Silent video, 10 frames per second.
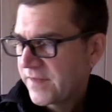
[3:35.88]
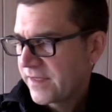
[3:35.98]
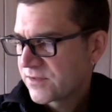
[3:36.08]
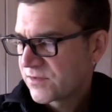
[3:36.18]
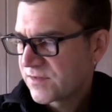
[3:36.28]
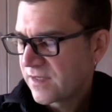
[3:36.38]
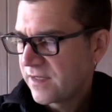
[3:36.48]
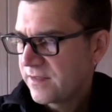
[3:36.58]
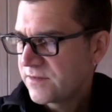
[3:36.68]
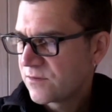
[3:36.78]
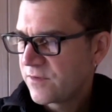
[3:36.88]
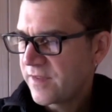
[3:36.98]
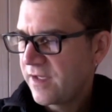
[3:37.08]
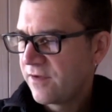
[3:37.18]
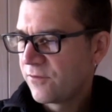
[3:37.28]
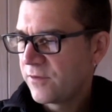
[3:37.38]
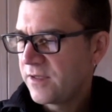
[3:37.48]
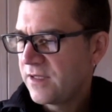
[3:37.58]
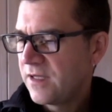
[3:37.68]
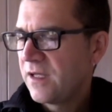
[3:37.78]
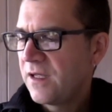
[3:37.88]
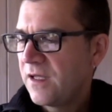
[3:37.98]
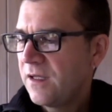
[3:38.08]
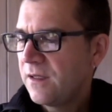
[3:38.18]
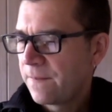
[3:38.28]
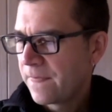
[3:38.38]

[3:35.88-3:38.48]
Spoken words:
exercise, with every he,